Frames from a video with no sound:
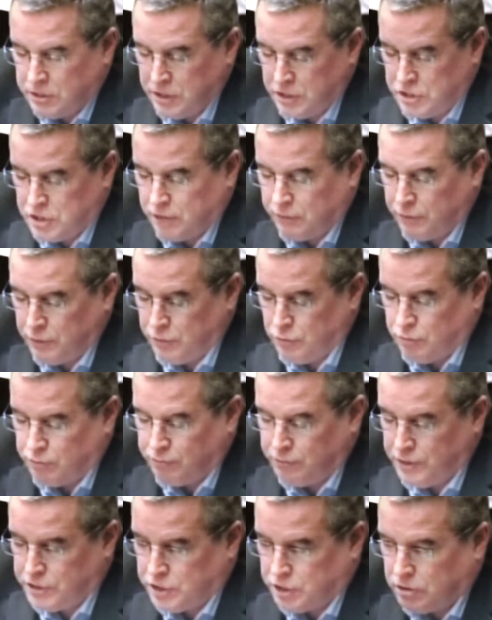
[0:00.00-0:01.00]
as they suffer
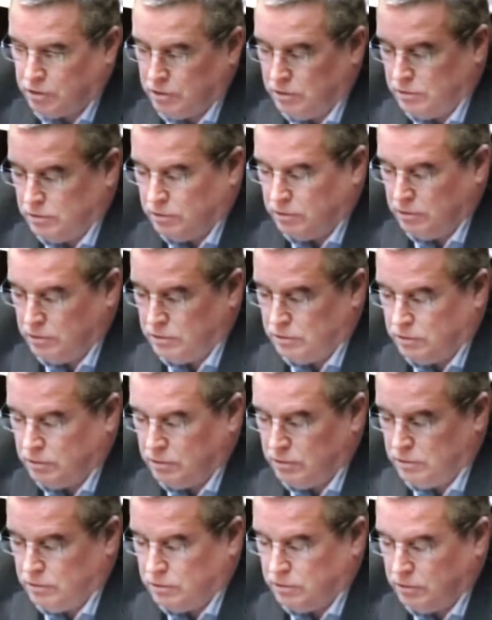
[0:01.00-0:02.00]
through physical,
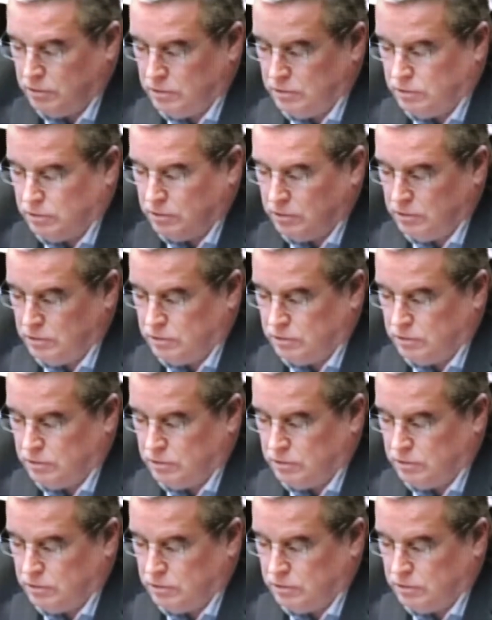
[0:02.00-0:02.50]
emotional,